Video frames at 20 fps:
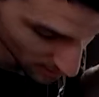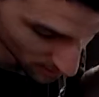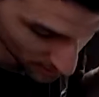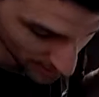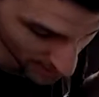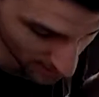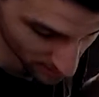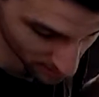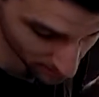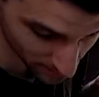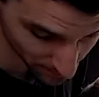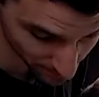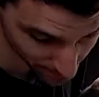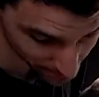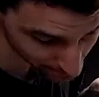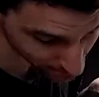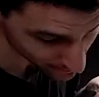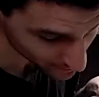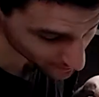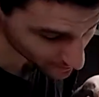around
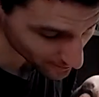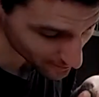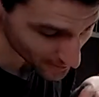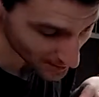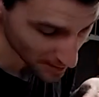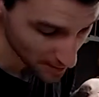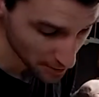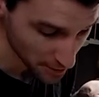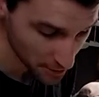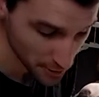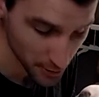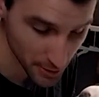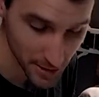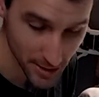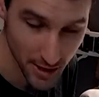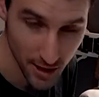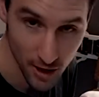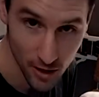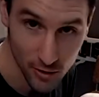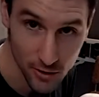
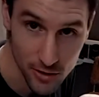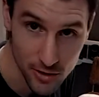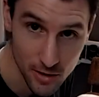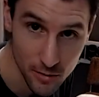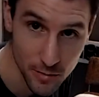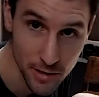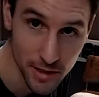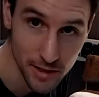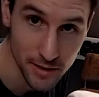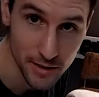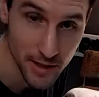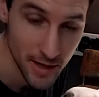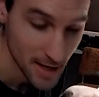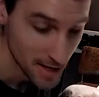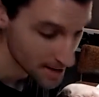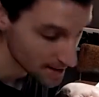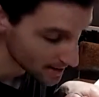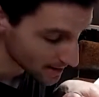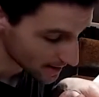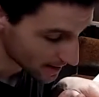$30 to build.
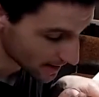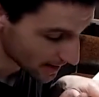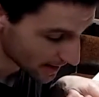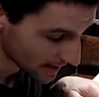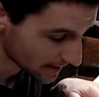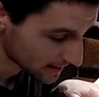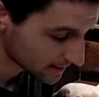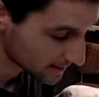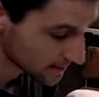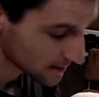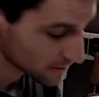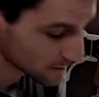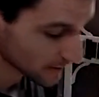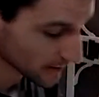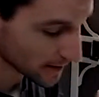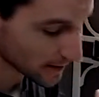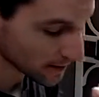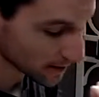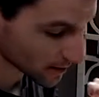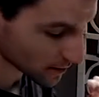I had this
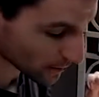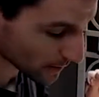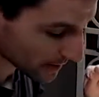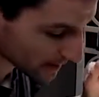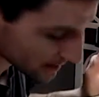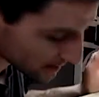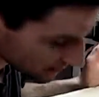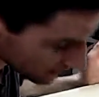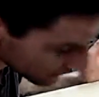fan already,